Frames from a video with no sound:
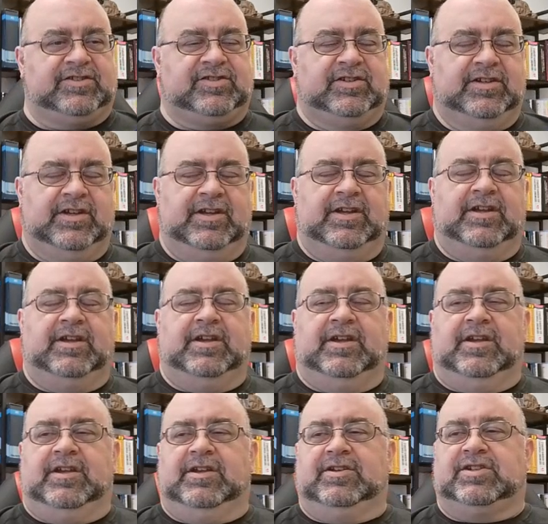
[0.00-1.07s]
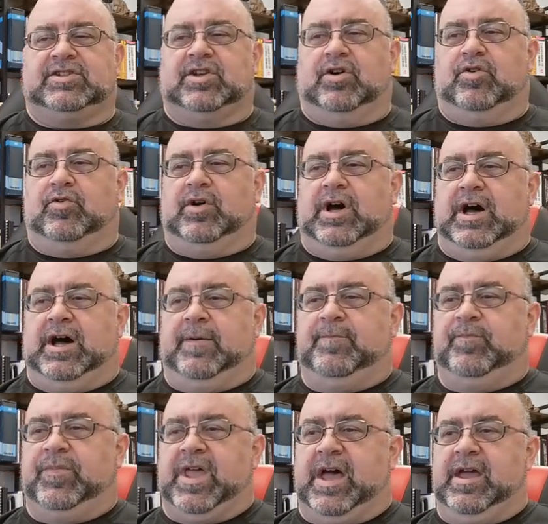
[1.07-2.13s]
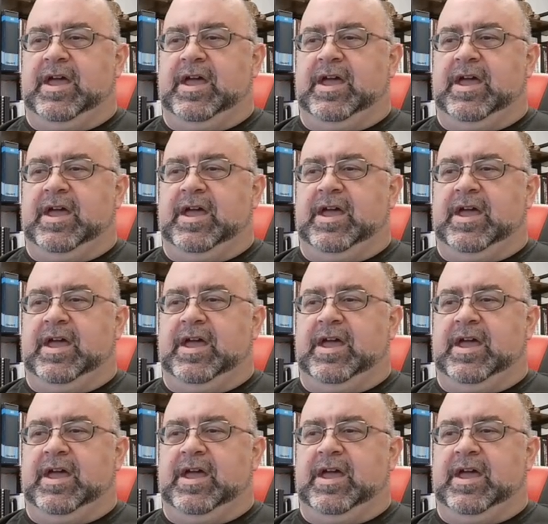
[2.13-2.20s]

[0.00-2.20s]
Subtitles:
at a university level, and